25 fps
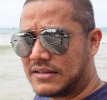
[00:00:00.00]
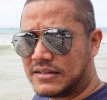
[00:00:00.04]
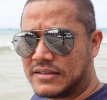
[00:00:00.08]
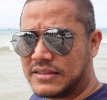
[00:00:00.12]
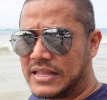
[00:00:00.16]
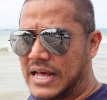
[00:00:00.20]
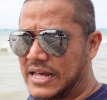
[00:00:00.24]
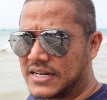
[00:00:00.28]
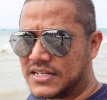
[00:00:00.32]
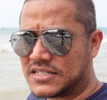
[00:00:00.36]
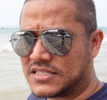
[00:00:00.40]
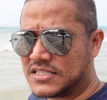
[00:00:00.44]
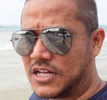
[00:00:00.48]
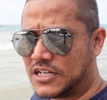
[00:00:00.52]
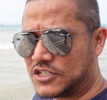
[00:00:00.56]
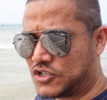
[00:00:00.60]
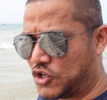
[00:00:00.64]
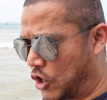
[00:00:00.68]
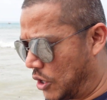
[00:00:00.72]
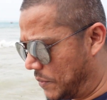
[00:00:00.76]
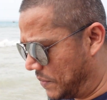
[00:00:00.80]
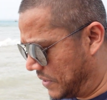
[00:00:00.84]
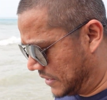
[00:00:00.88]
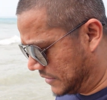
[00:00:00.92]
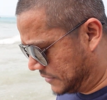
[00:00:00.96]
That is not
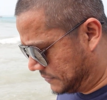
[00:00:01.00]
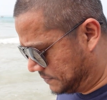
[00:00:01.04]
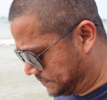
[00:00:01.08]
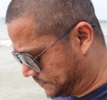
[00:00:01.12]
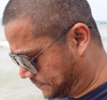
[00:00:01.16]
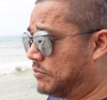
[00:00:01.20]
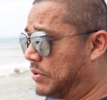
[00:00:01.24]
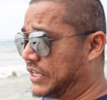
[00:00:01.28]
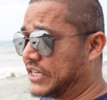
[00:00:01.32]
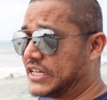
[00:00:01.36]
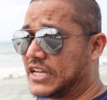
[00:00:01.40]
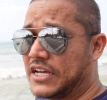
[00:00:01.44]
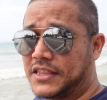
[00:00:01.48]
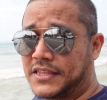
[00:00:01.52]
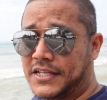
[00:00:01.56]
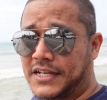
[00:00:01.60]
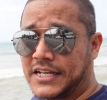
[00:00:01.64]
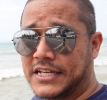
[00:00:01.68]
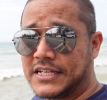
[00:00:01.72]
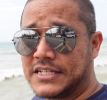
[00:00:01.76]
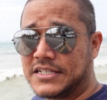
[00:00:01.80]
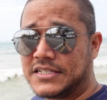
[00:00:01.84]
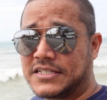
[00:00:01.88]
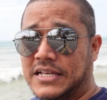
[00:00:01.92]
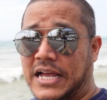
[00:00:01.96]
normal. But the good thing
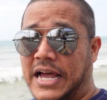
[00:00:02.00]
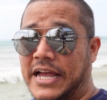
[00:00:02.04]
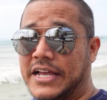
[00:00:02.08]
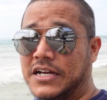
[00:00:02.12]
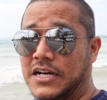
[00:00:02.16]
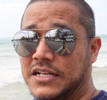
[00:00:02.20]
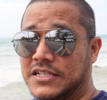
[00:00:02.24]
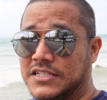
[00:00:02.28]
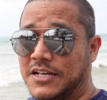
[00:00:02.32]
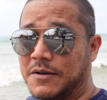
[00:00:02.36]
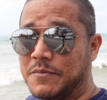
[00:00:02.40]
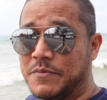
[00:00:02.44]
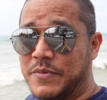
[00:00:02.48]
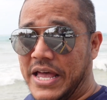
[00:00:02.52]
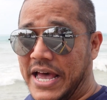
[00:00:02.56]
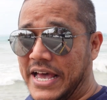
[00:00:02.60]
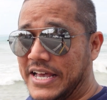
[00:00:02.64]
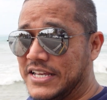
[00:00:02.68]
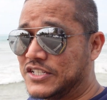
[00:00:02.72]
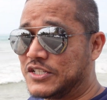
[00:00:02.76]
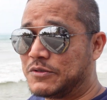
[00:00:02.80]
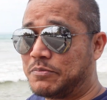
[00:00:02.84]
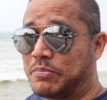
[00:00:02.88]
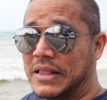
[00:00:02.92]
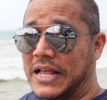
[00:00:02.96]
is I got some
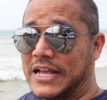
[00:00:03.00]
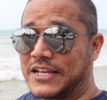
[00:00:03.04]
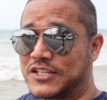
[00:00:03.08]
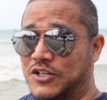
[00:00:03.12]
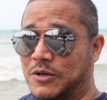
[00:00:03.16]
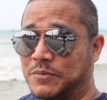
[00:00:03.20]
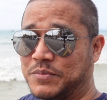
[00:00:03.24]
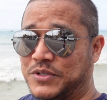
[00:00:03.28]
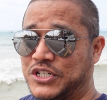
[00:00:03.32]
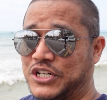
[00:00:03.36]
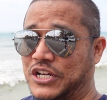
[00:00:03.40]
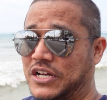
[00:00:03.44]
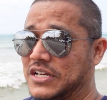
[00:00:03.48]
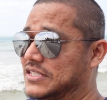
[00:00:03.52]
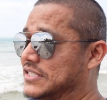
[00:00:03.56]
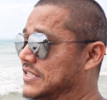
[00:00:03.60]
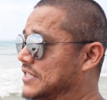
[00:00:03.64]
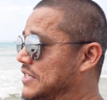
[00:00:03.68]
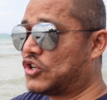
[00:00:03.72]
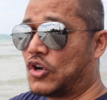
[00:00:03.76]
nice splash up shots,